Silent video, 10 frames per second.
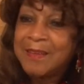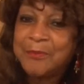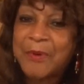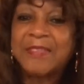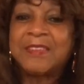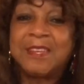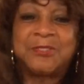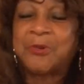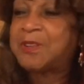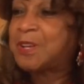Rather than
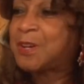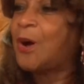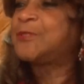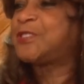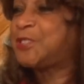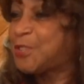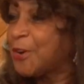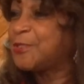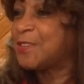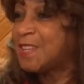join a COGIC
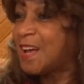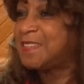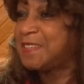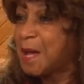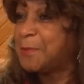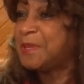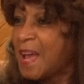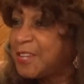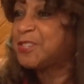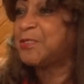church or
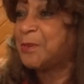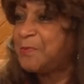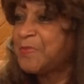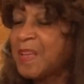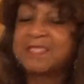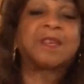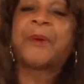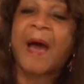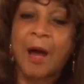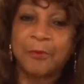non-denominational, it's a
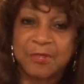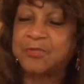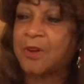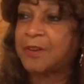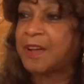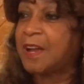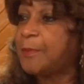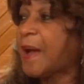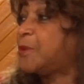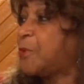power struggle.
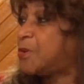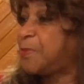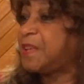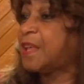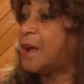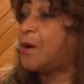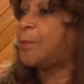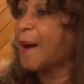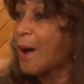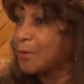Everybody want to be their
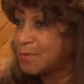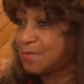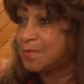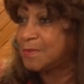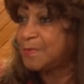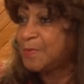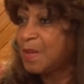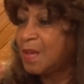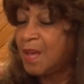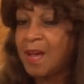own boss
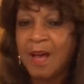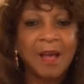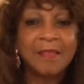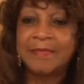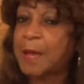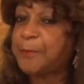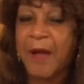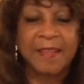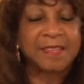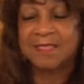they
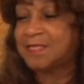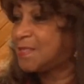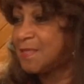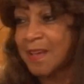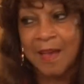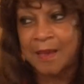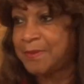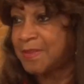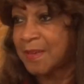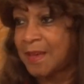practice the same
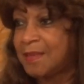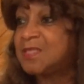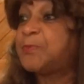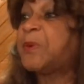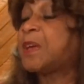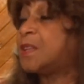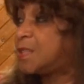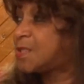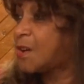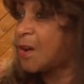thing, speaking
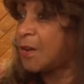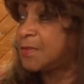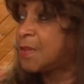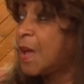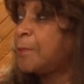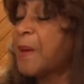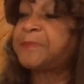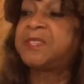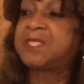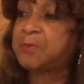in tongues,
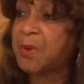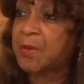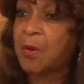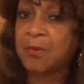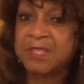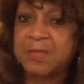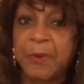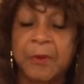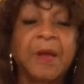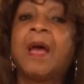baptism of the Holy
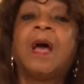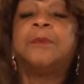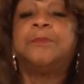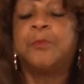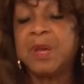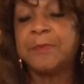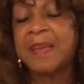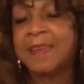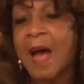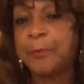Spirit. We
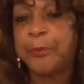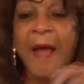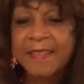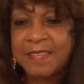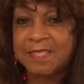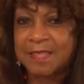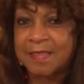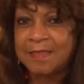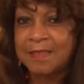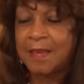may not practice
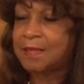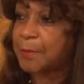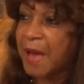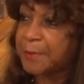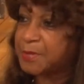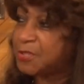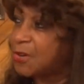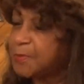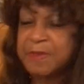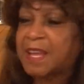it in the Baptist
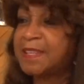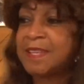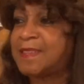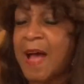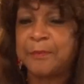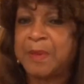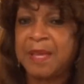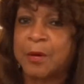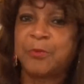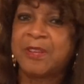church, but that does not
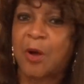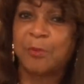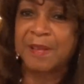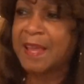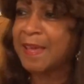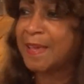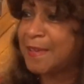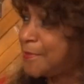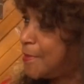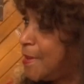mean that we don't believe.
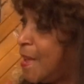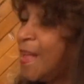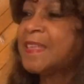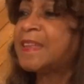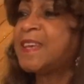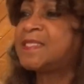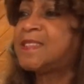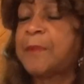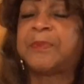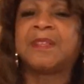That does
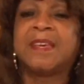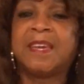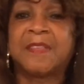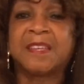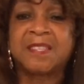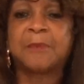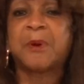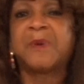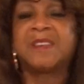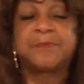not believe that some
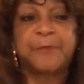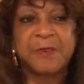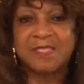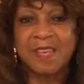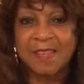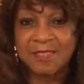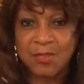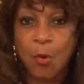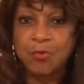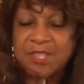of us possess
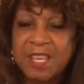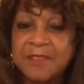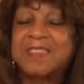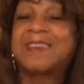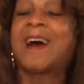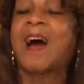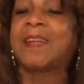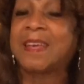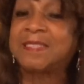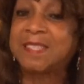those gifts, that
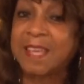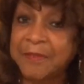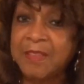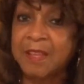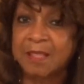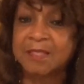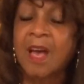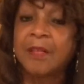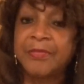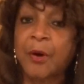God has given us
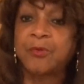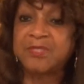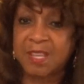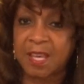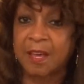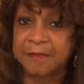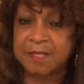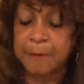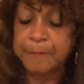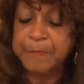those gifts.